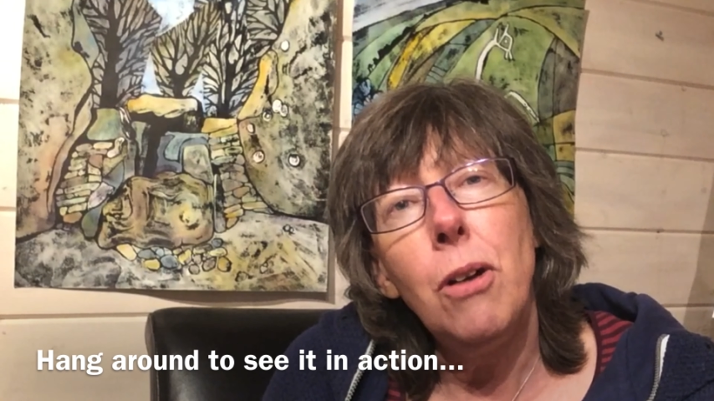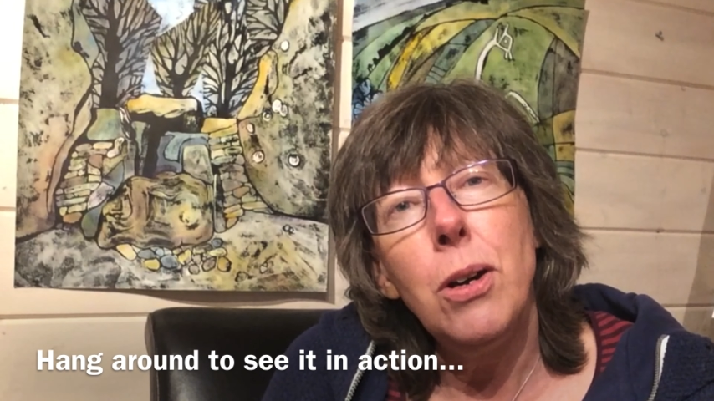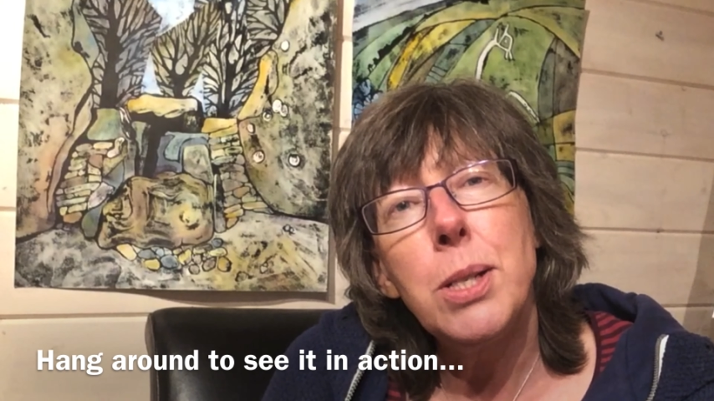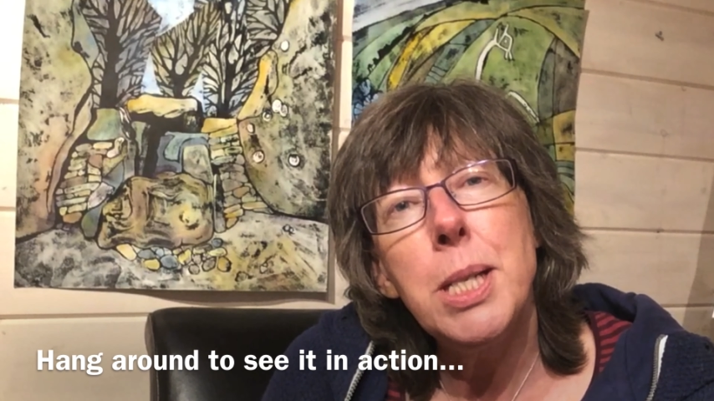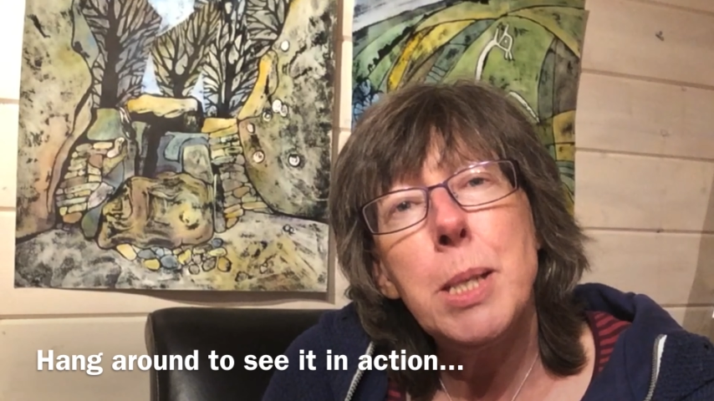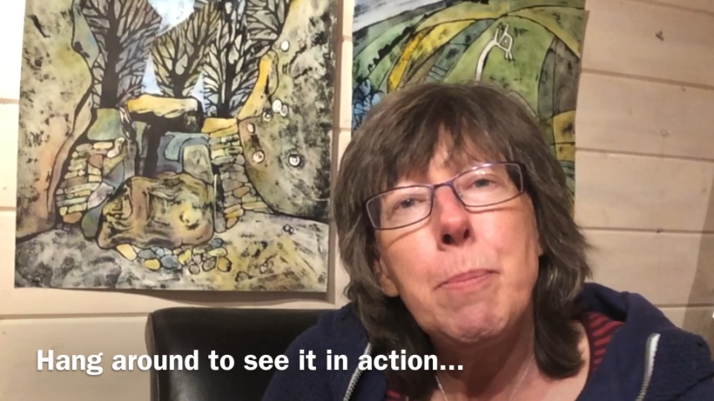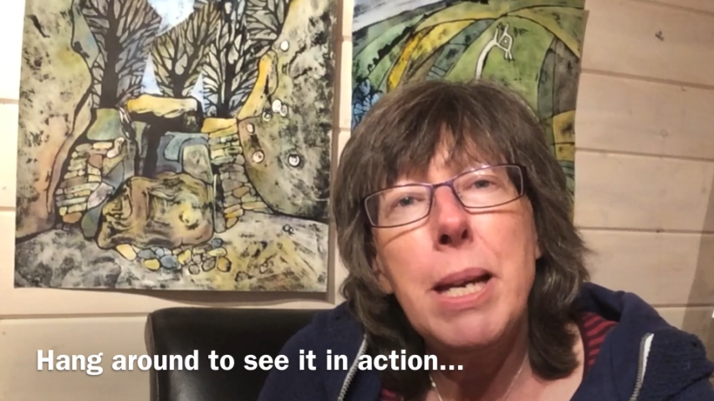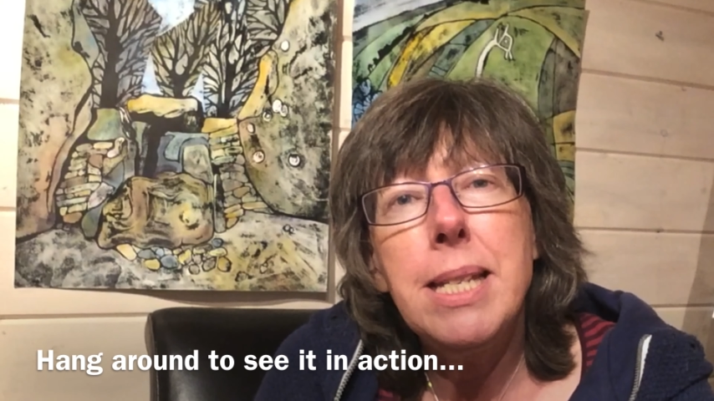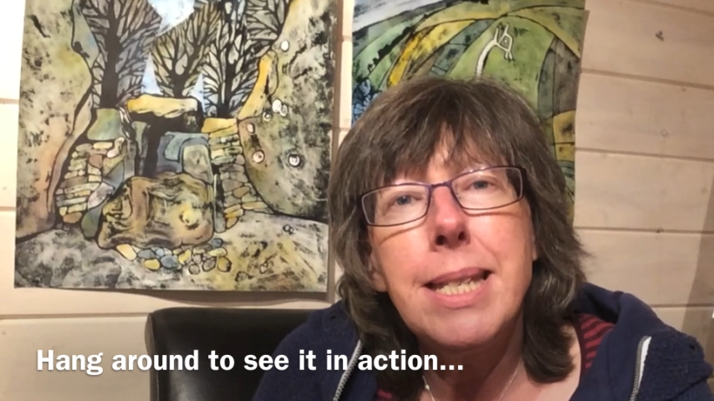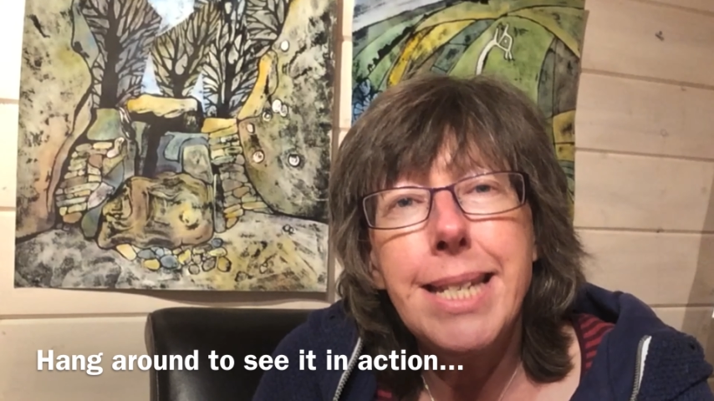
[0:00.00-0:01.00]
artist
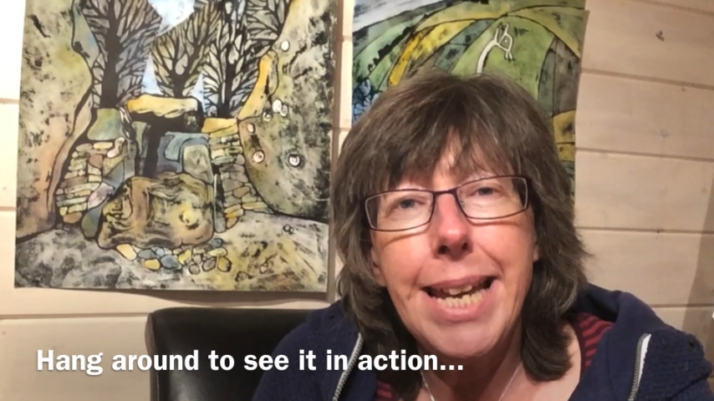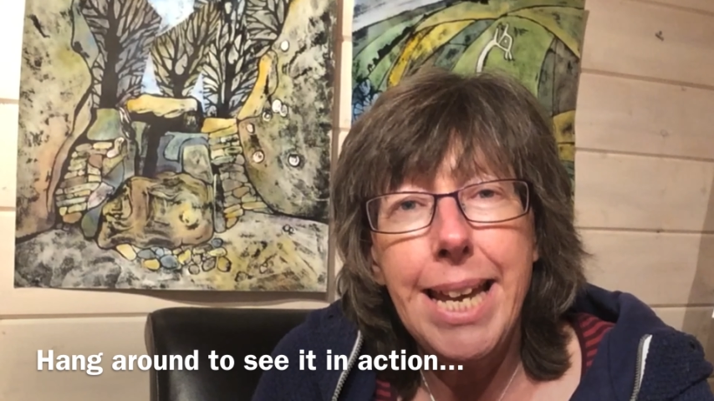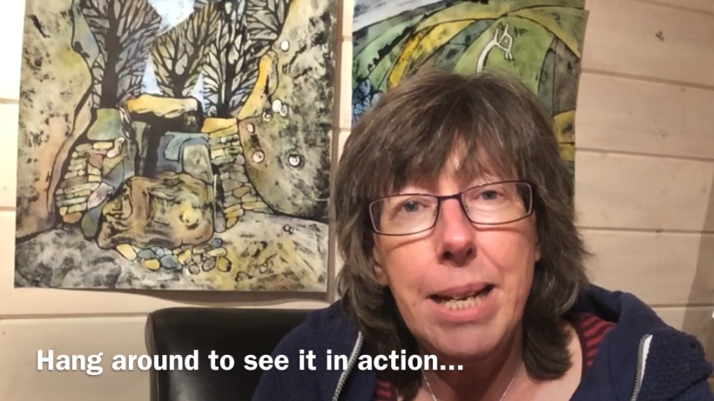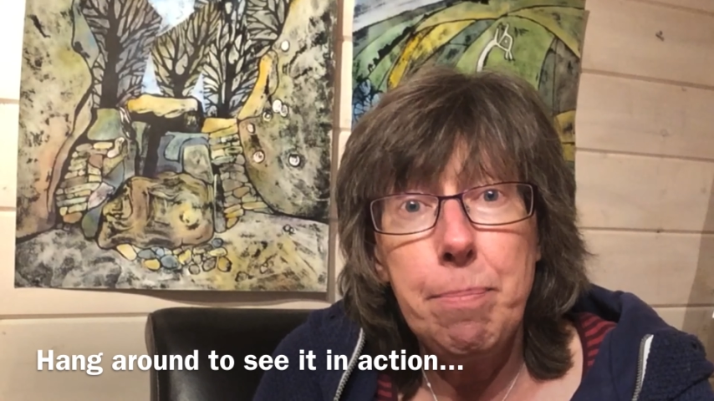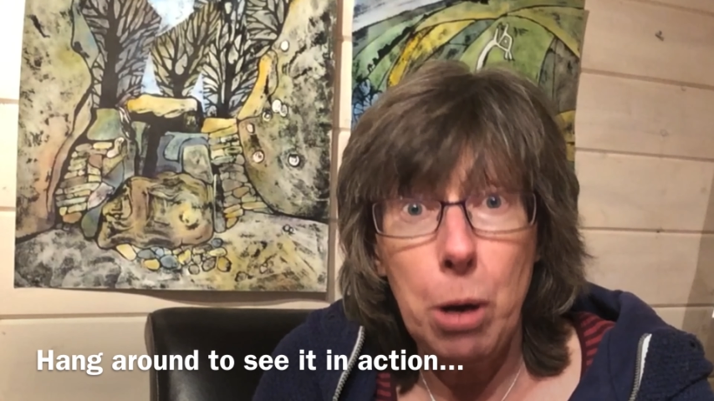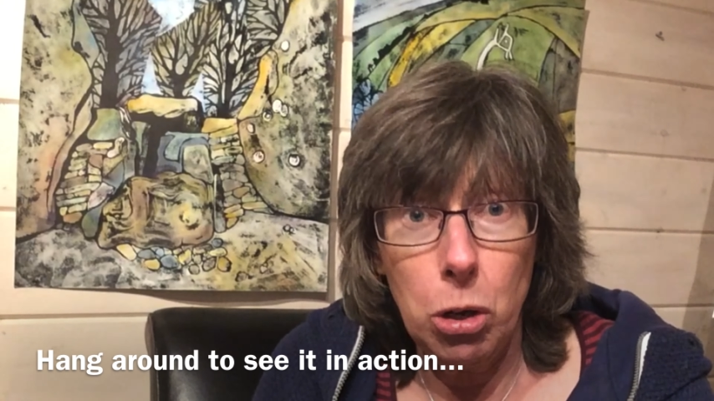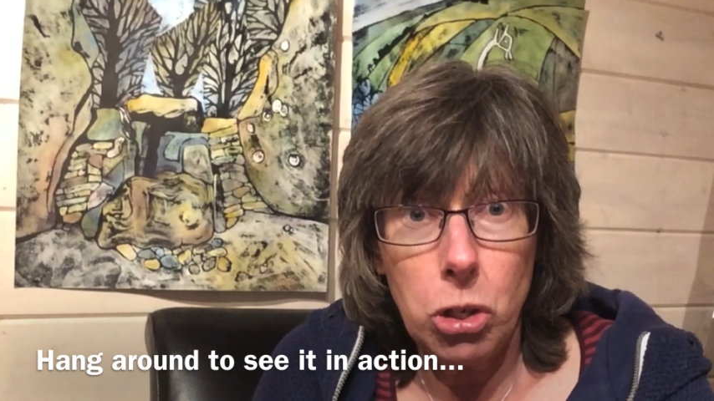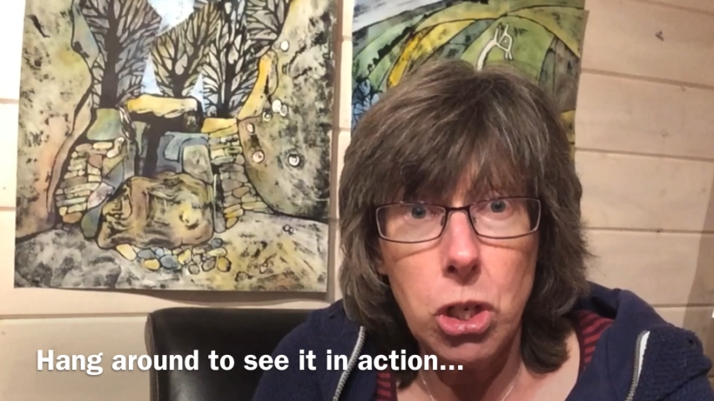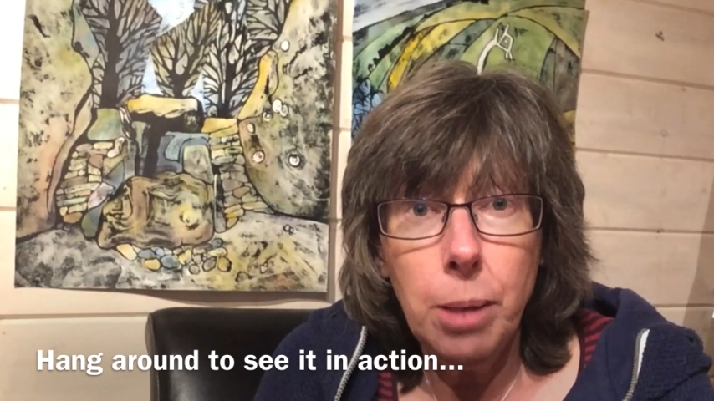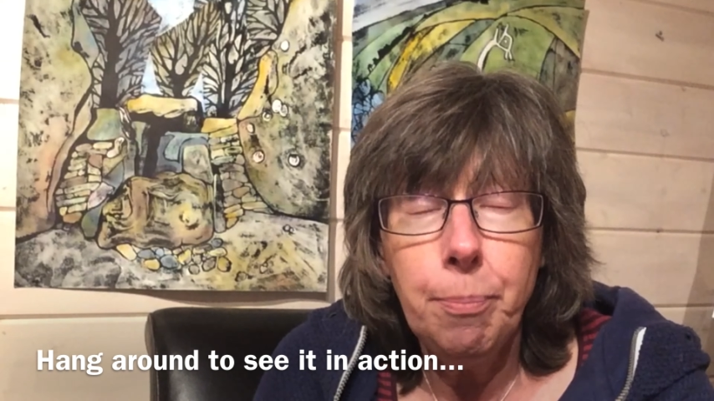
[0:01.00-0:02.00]
based in
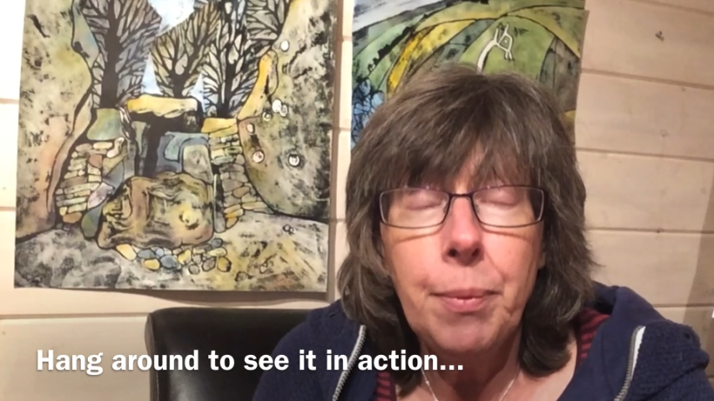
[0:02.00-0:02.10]
Berkshire,